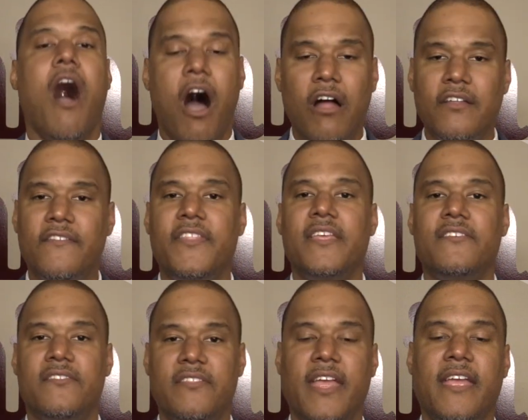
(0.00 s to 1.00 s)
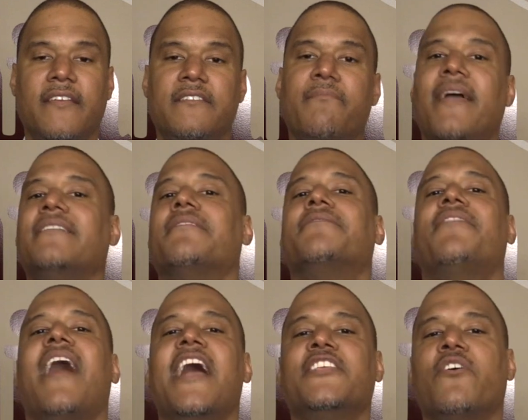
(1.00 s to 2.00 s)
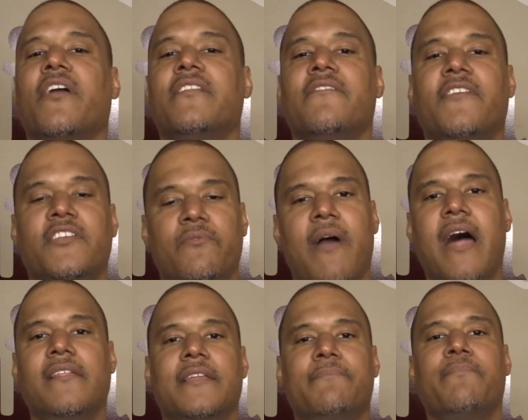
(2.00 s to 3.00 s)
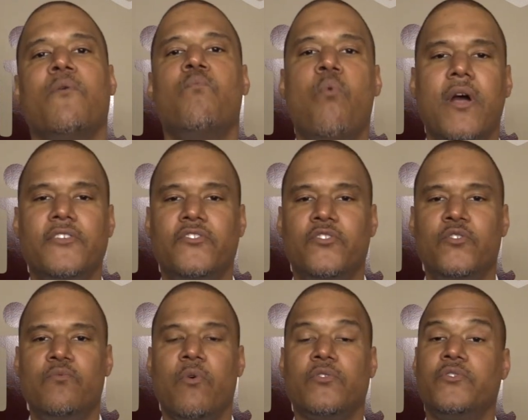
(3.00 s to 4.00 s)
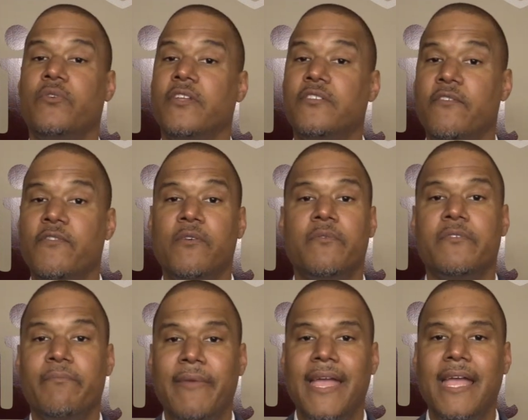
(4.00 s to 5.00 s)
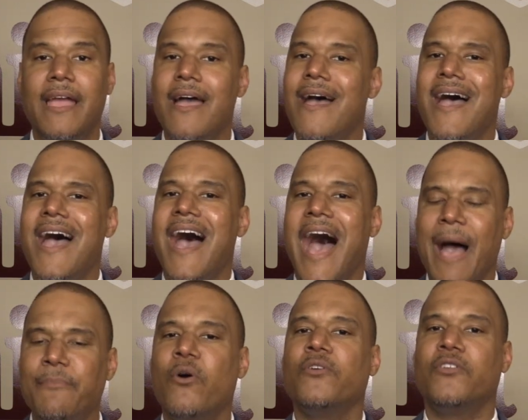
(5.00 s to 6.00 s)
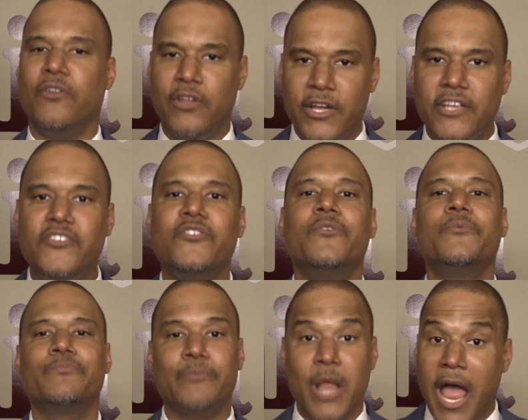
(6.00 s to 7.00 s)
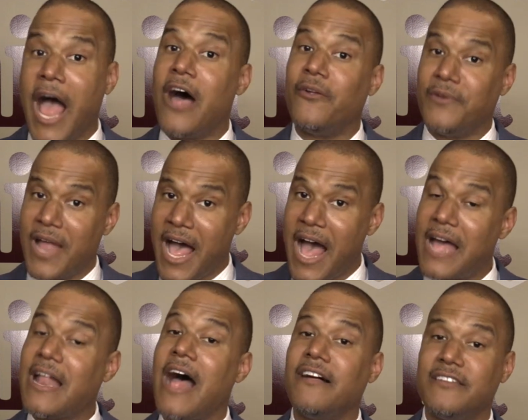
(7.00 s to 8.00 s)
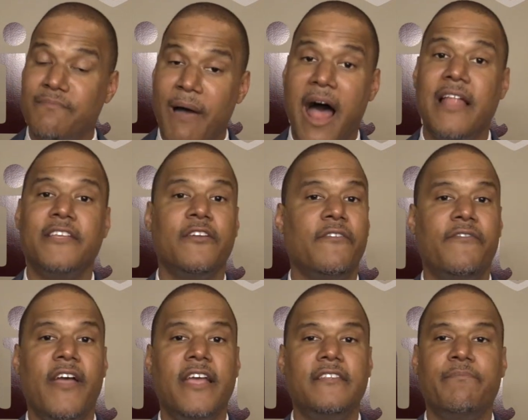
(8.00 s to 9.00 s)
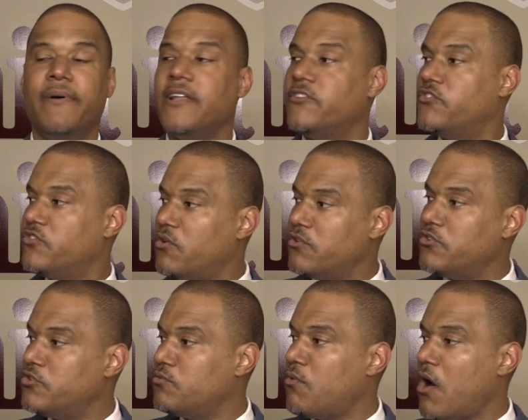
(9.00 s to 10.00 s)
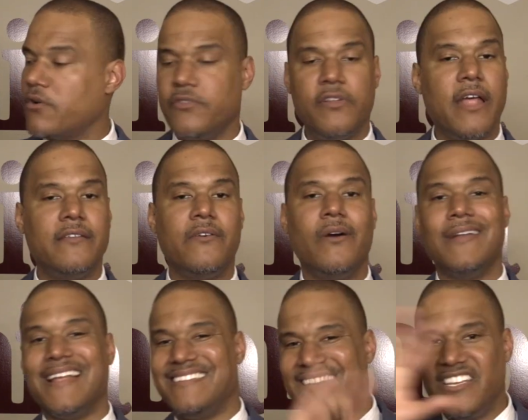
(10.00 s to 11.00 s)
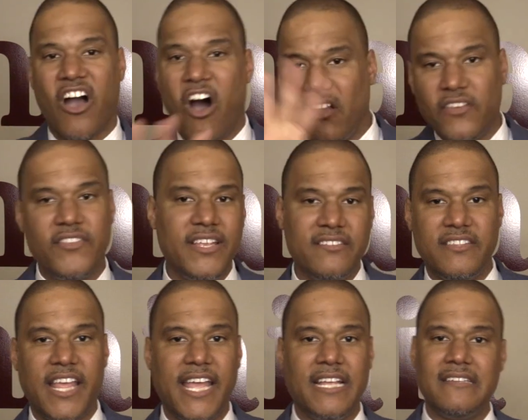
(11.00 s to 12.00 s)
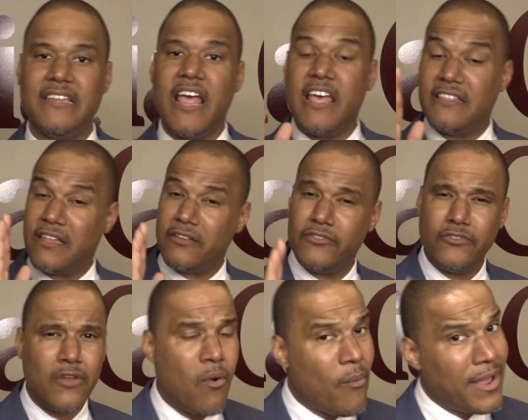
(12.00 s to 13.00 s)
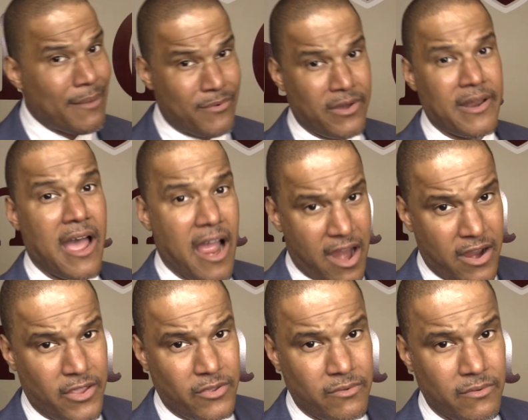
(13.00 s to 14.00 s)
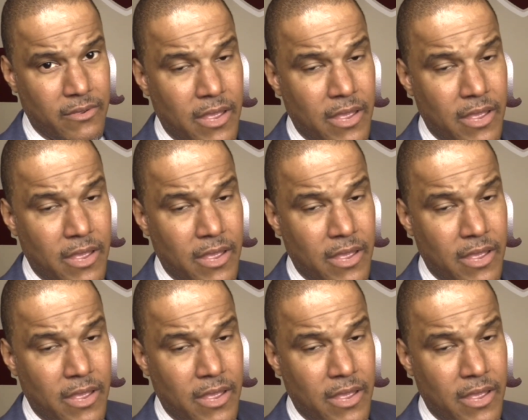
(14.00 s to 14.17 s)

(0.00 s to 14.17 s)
All of these things may define your individuality, but once you want to interview with me, I'm going to look at you, I'll nod, I'll smile in your face, but as soon as you walk through that door and I see all of these things, there's no way I'm going to hire you.